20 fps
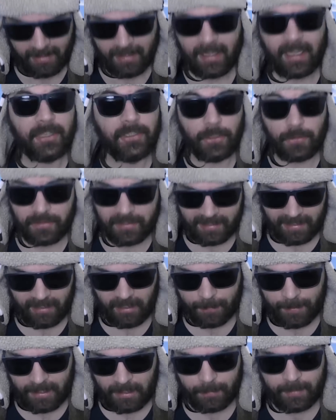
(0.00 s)
and you still
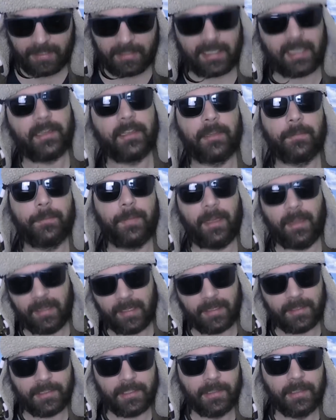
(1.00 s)
appear to be standing by
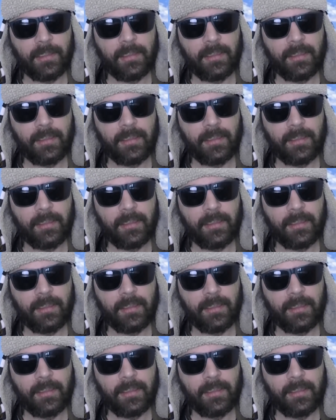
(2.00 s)
it.